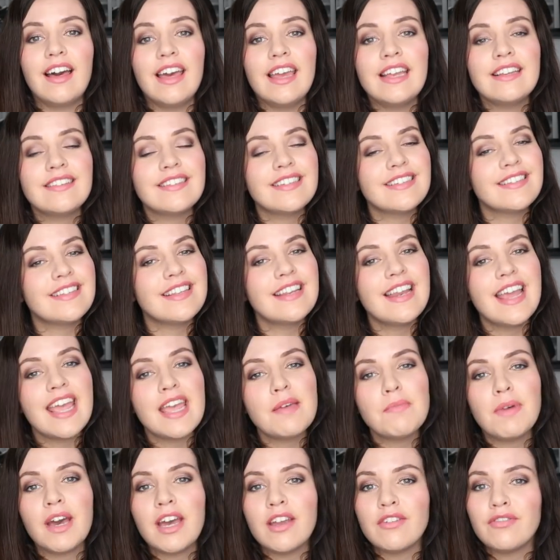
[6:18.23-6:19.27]
It's just a
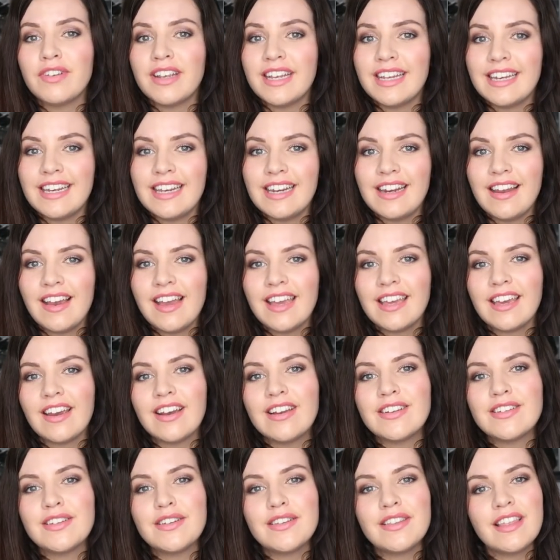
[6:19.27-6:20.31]
name I really like.
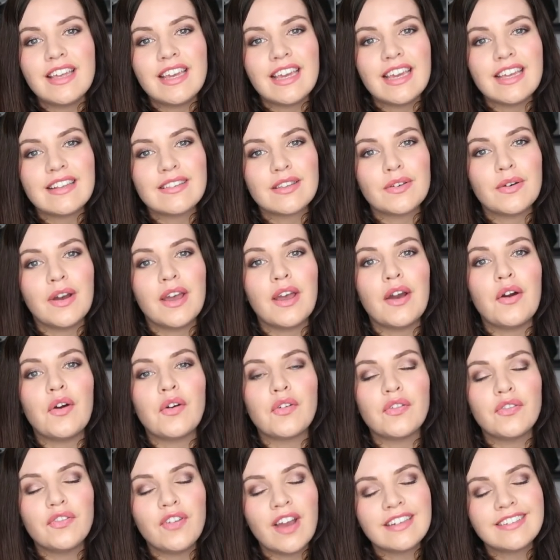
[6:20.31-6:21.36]
I do think it's quite
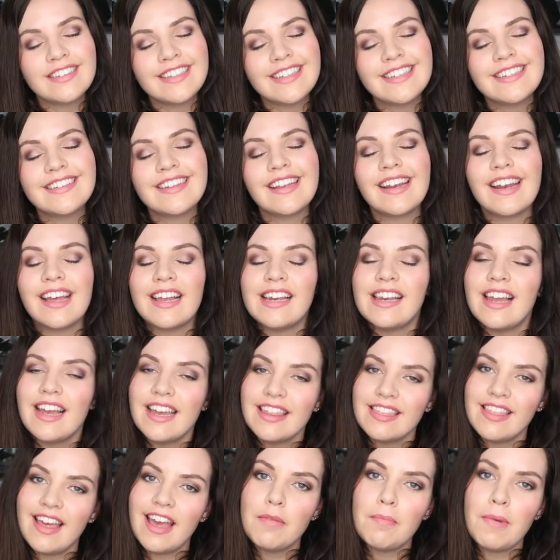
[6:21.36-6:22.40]
old-fashioned and I
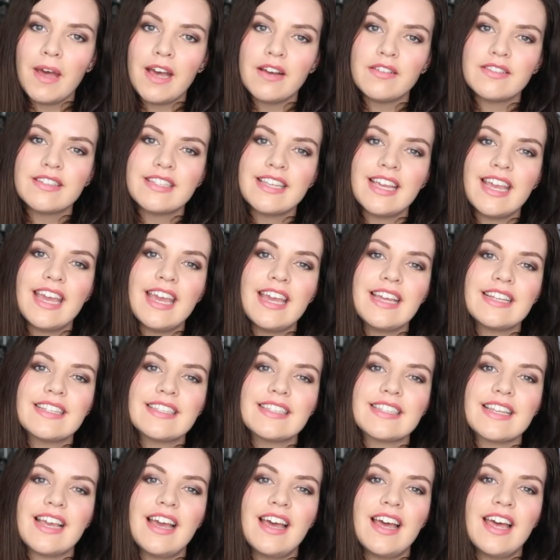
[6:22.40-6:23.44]
like that about it.
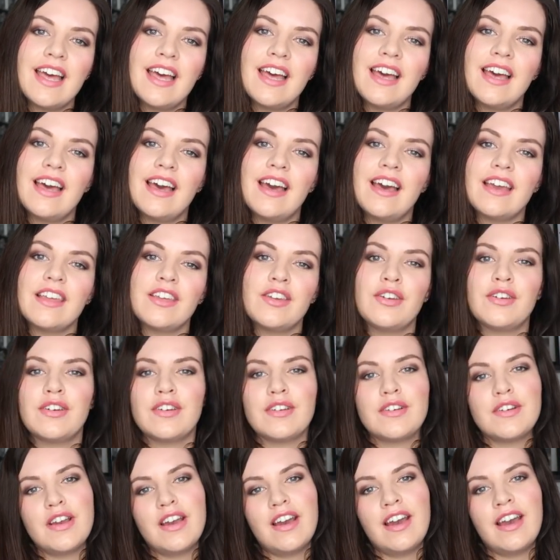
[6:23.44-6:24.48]
I
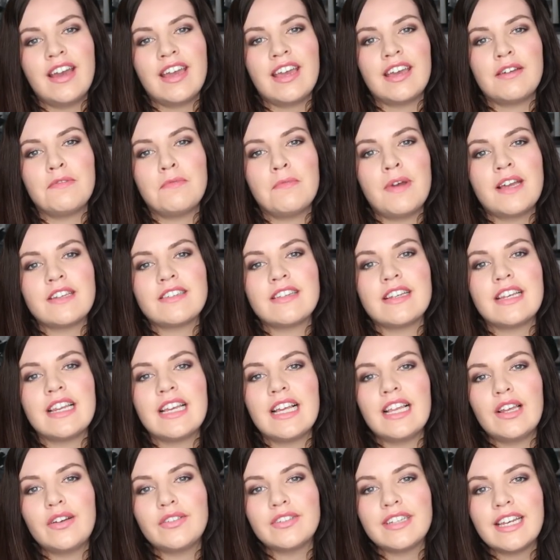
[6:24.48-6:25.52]
can imagine
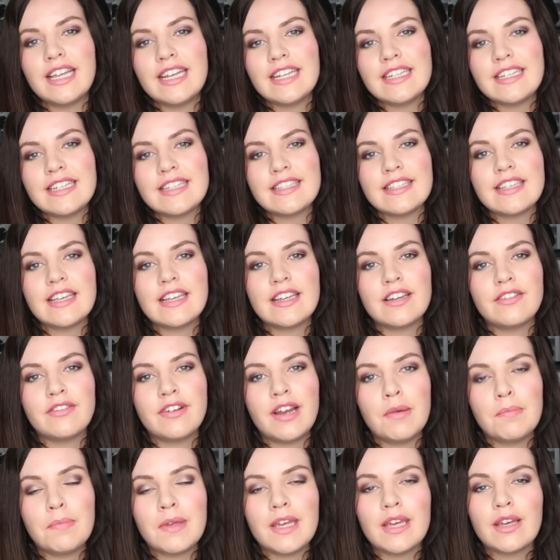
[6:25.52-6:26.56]
little old ladies sitting
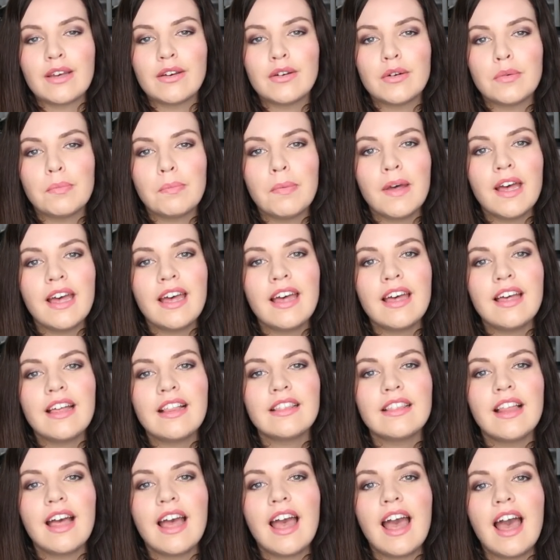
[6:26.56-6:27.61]
around being called
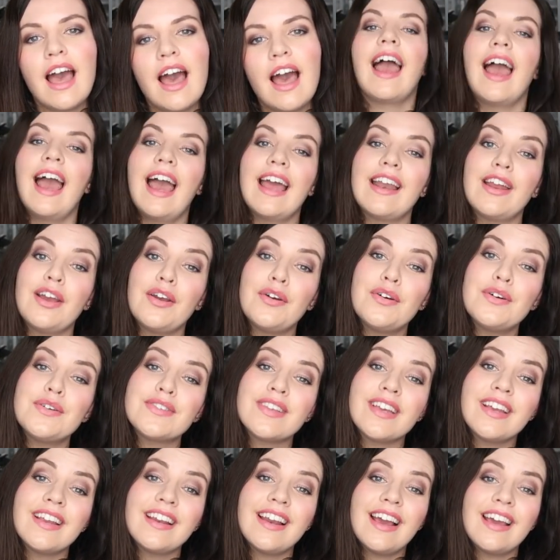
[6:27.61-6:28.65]
Pearl. And I
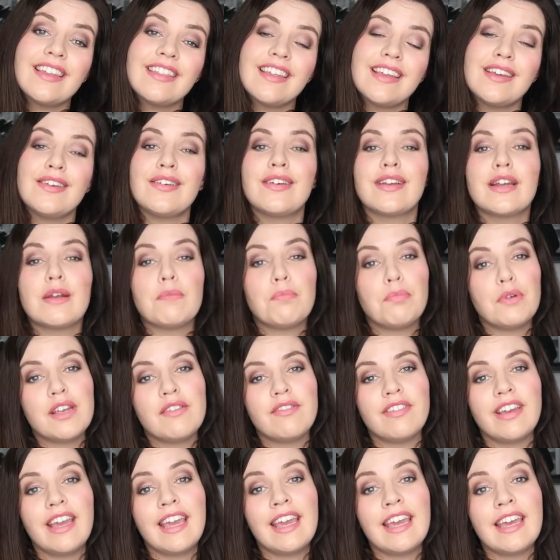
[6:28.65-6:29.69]
also like that you can
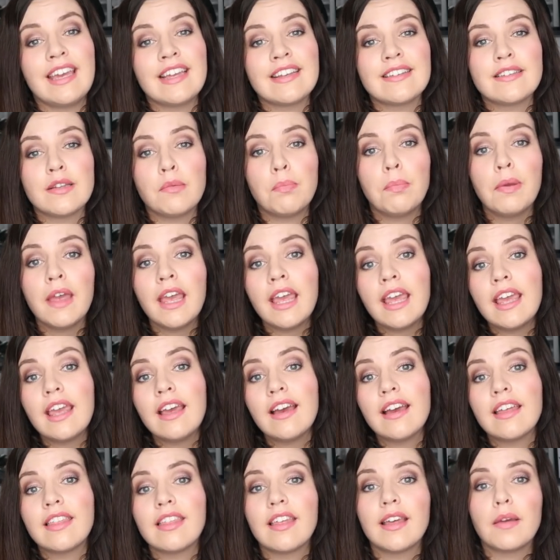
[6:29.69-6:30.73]
abbreviate it to P.
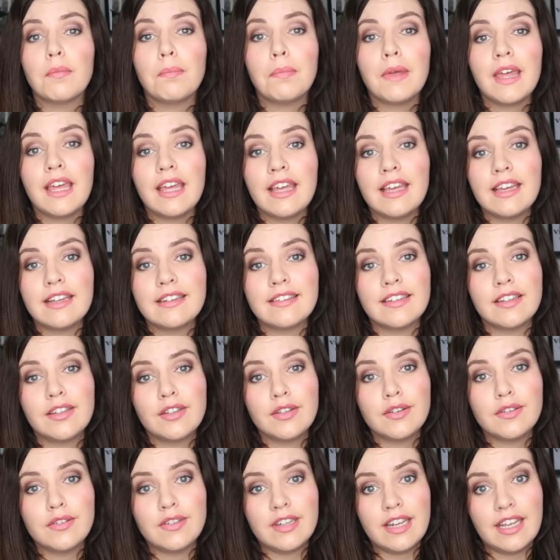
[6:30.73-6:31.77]
I think P is a
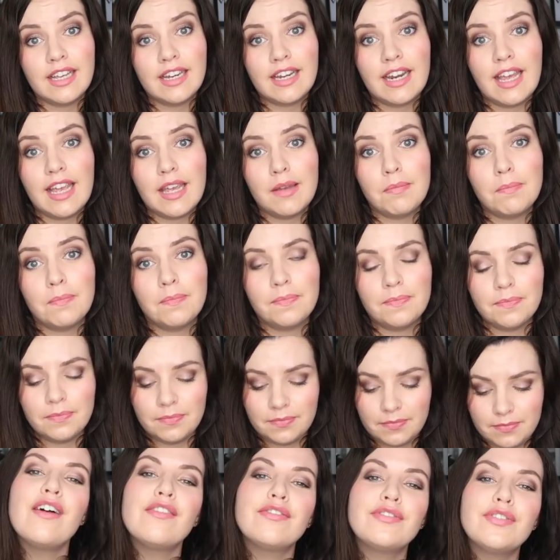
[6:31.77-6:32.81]
cute nickname.
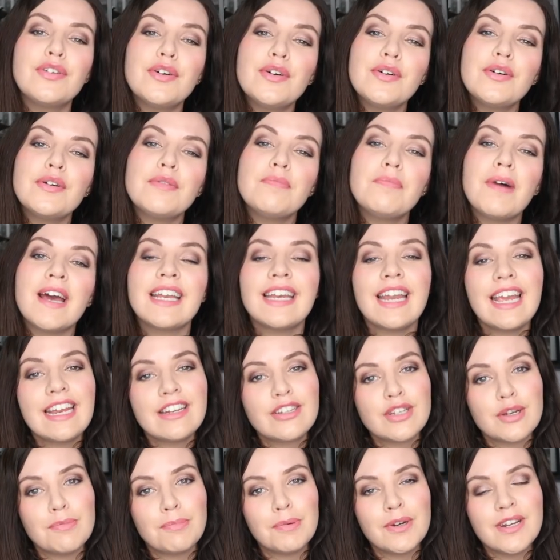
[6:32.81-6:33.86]
For my
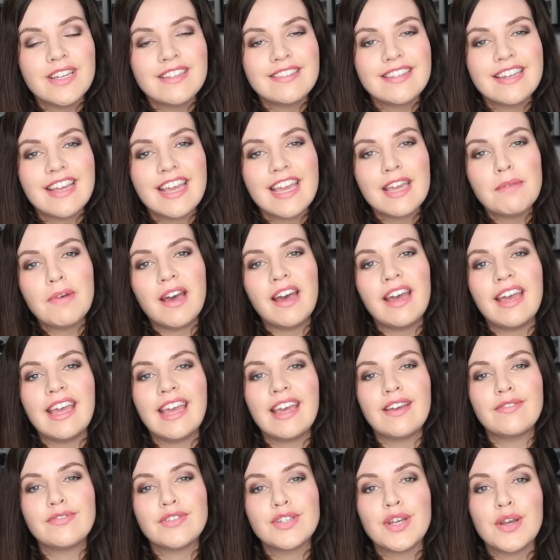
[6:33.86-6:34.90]
nature boy's name, I
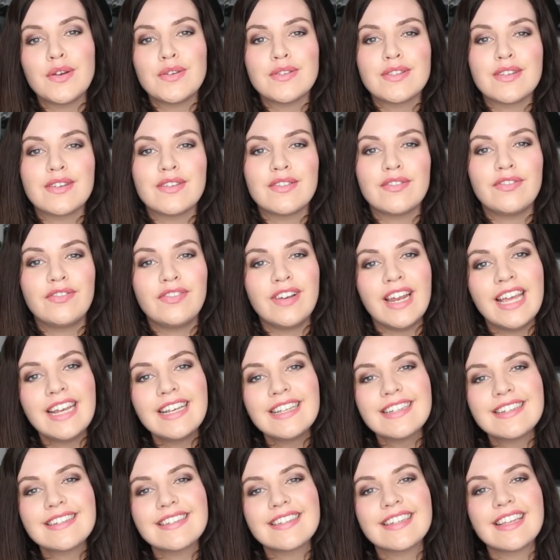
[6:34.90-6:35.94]
have chosen
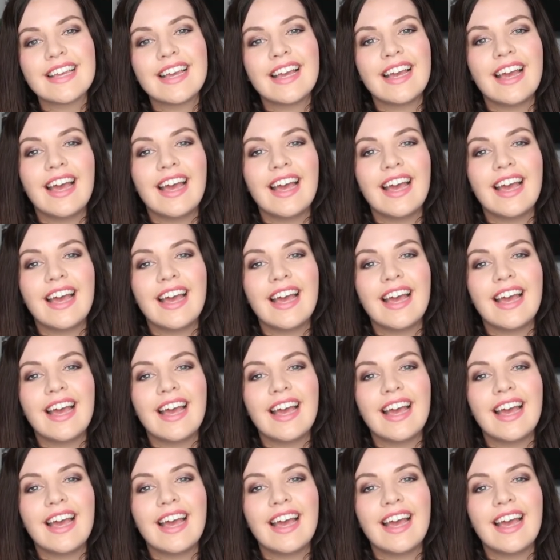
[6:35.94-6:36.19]
Flint.